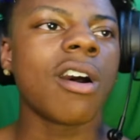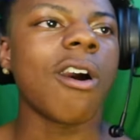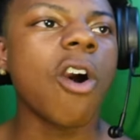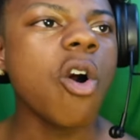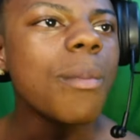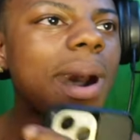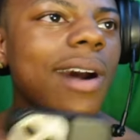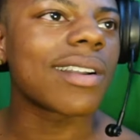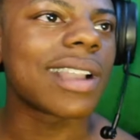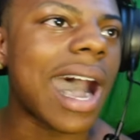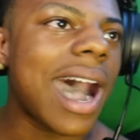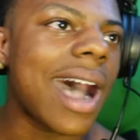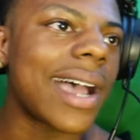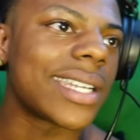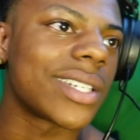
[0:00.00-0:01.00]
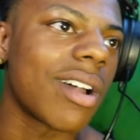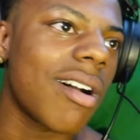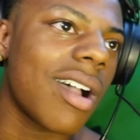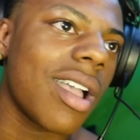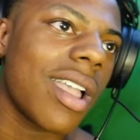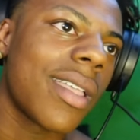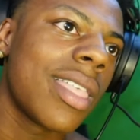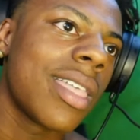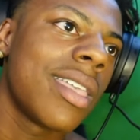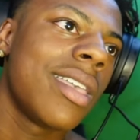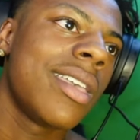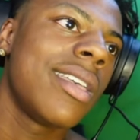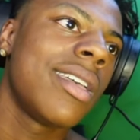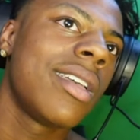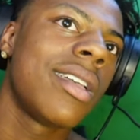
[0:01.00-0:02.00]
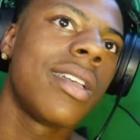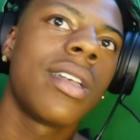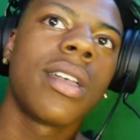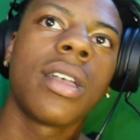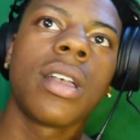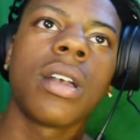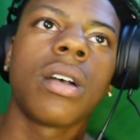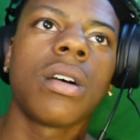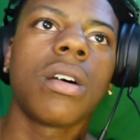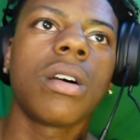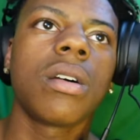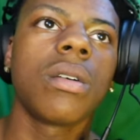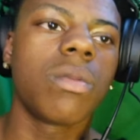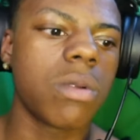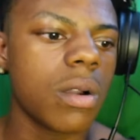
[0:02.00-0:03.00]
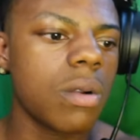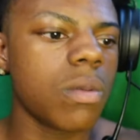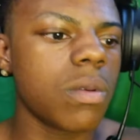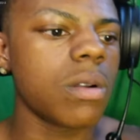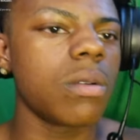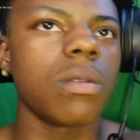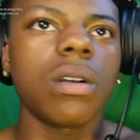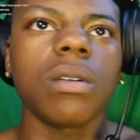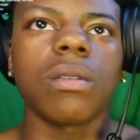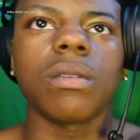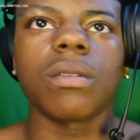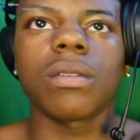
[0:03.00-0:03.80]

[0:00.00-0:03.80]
Oh my gosh, dog. Oh, whoa, whoa, whoa